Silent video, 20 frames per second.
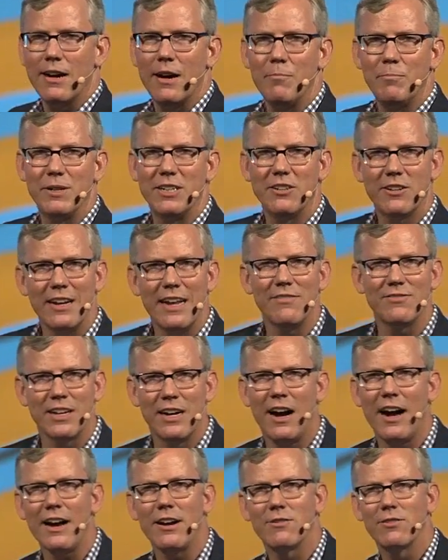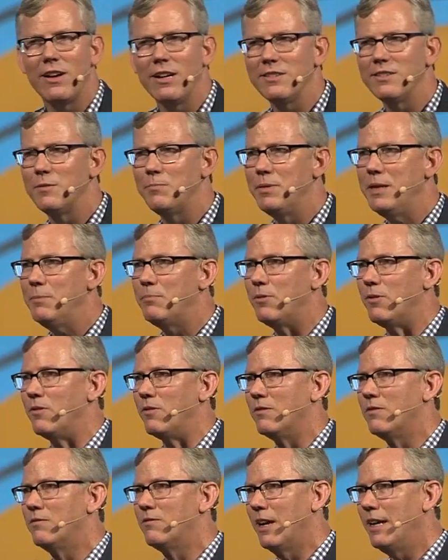company, you're going to have to hire lots of people,
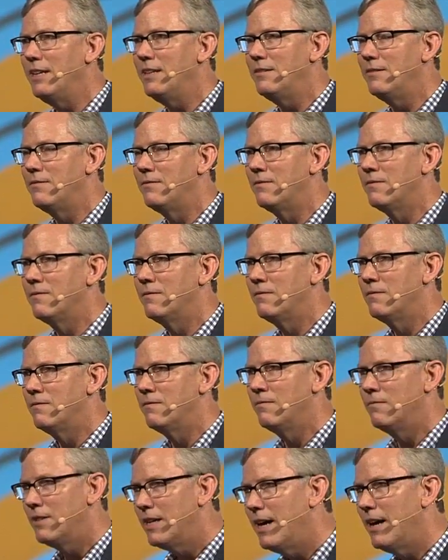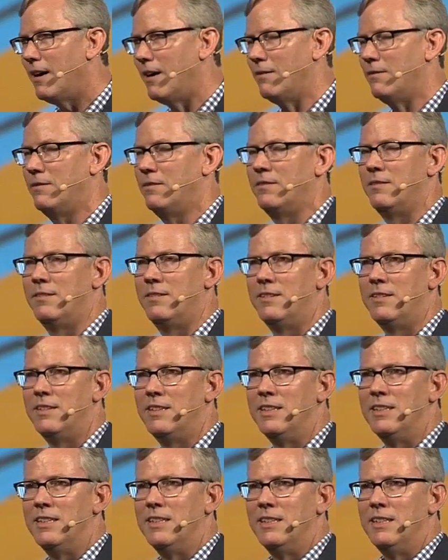right? Yeah.
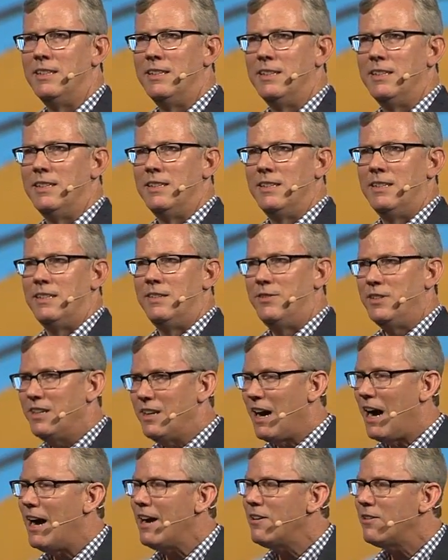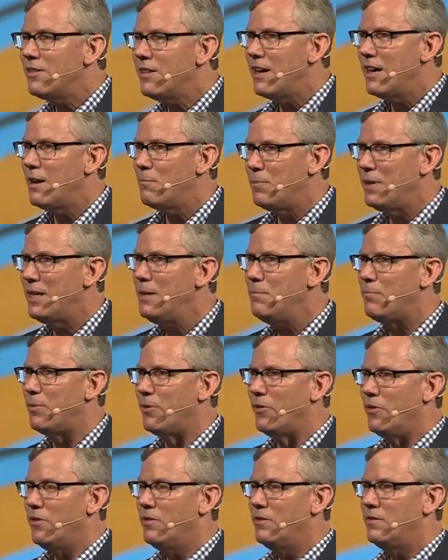If you're going to hire a lot of
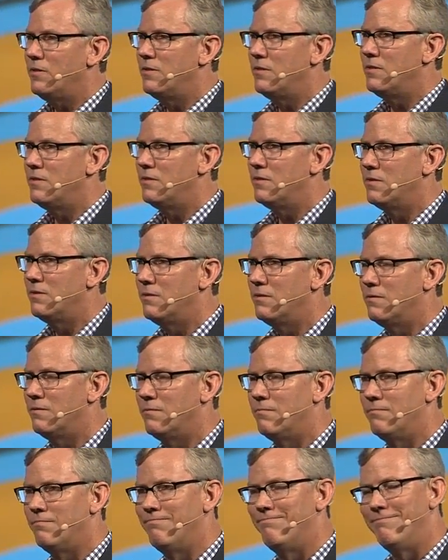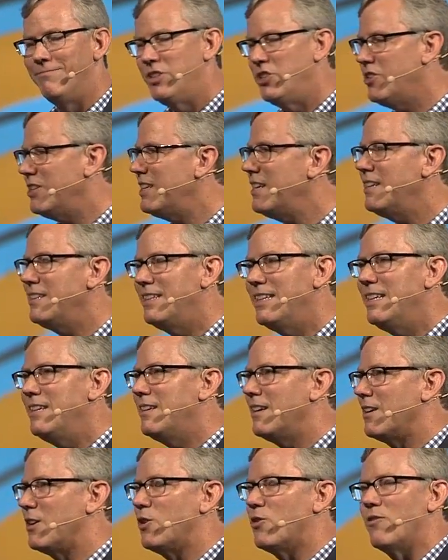people, you're going to need
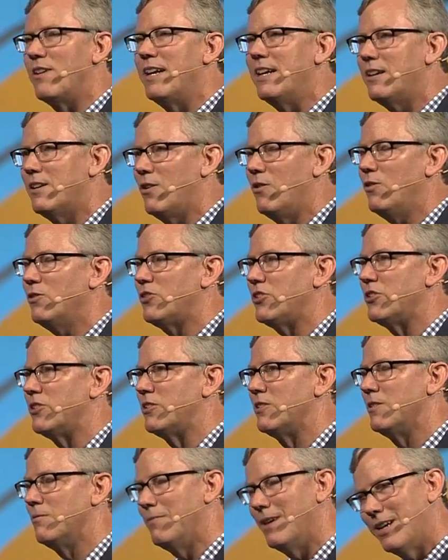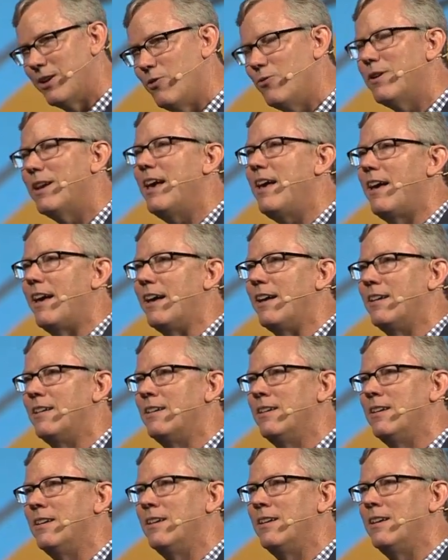a great culture. I'm like, okay.
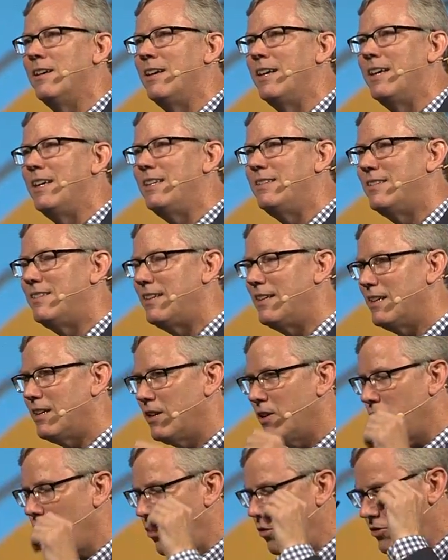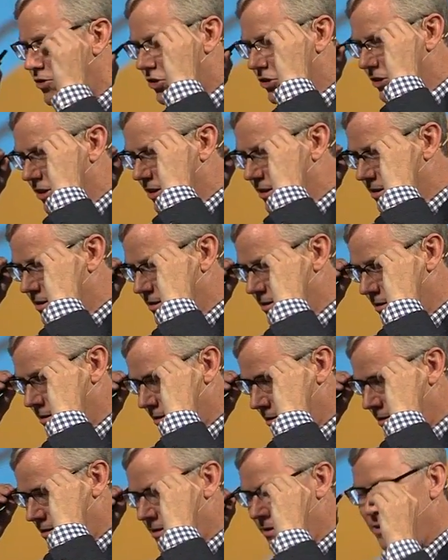He said, culture.
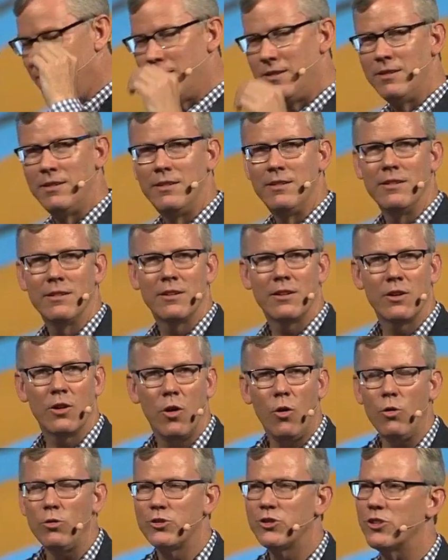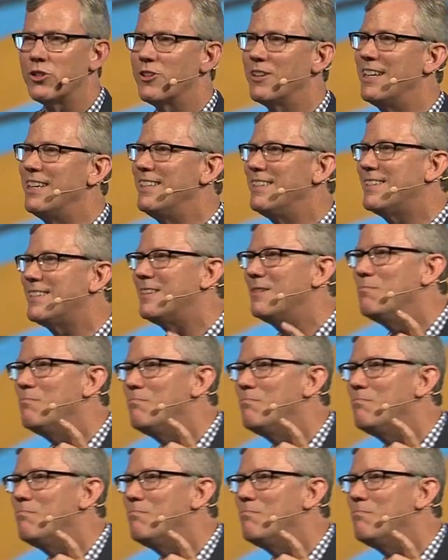Culture is the